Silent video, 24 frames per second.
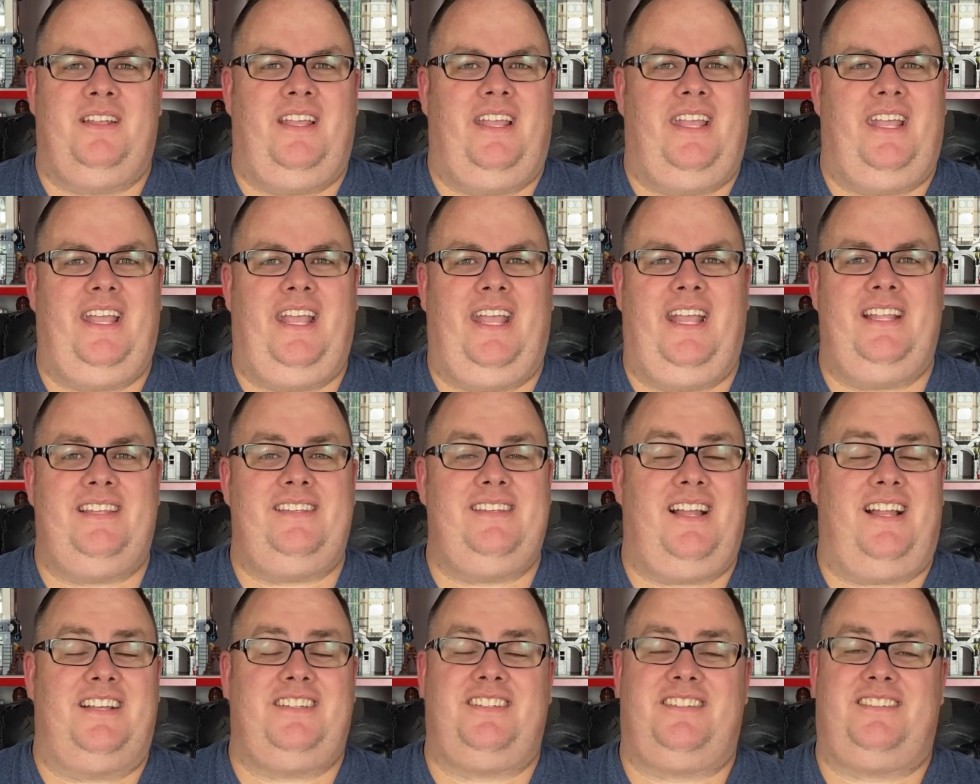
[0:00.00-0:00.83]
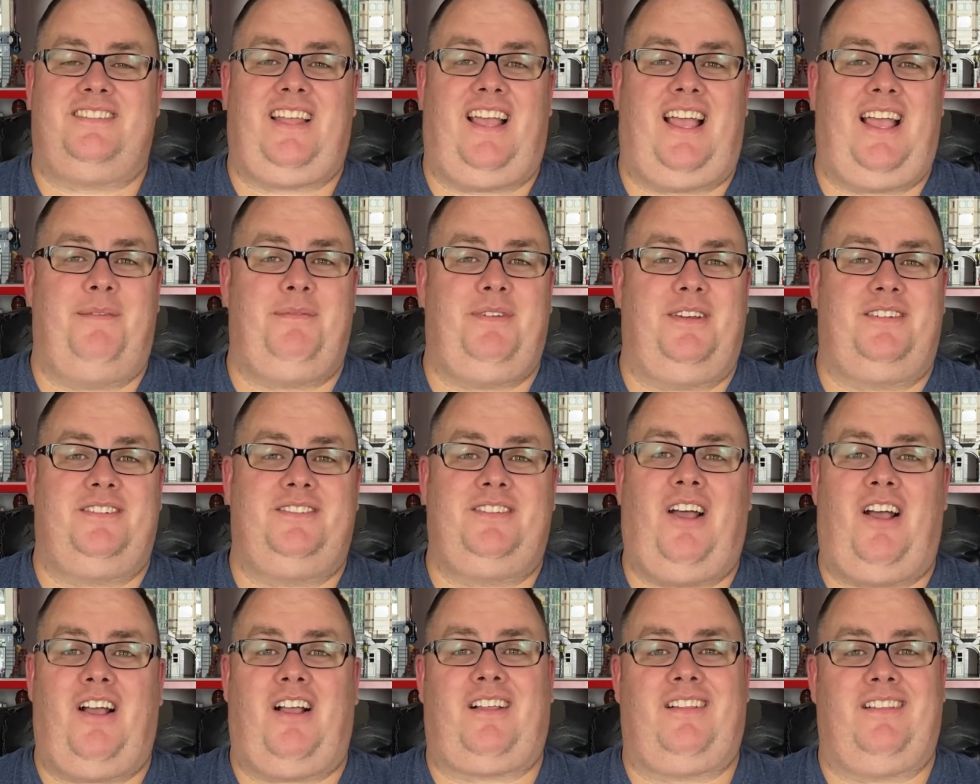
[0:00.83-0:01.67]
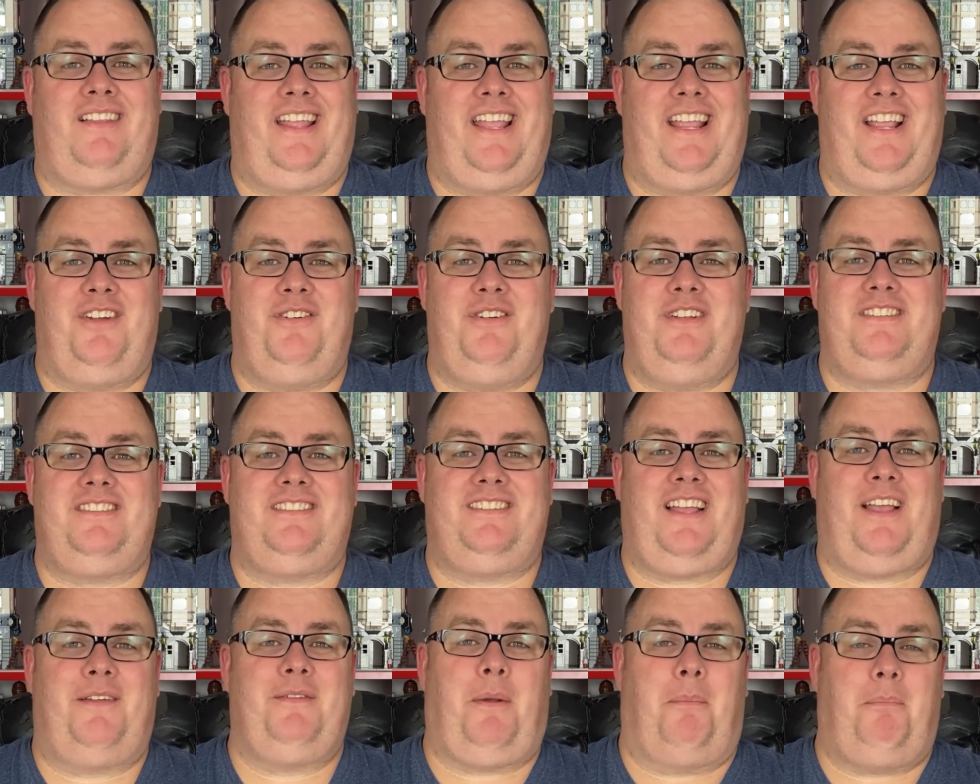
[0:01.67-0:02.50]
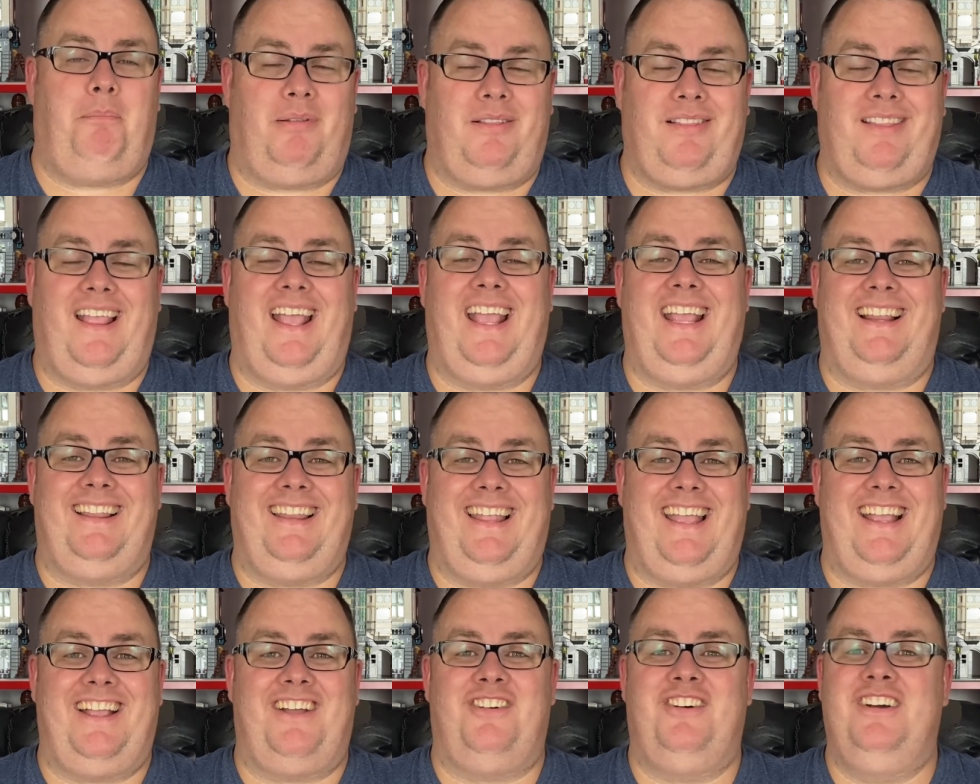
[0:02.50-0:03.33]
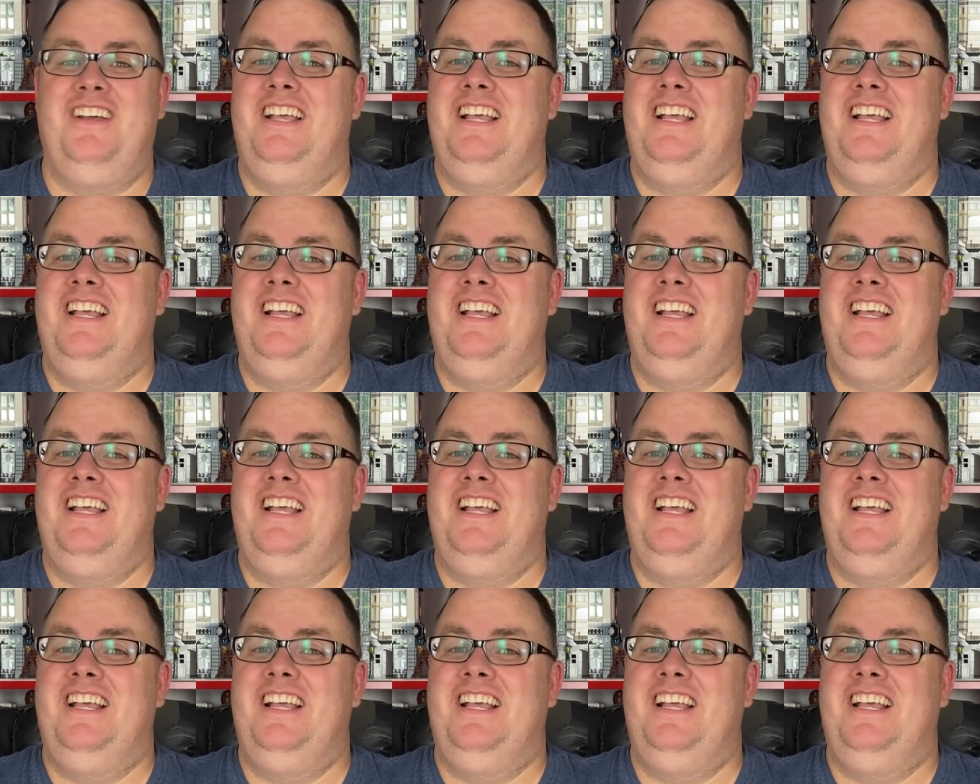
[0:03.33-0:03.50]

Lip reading: It's not just time to talk Lego, it's time to play Lego.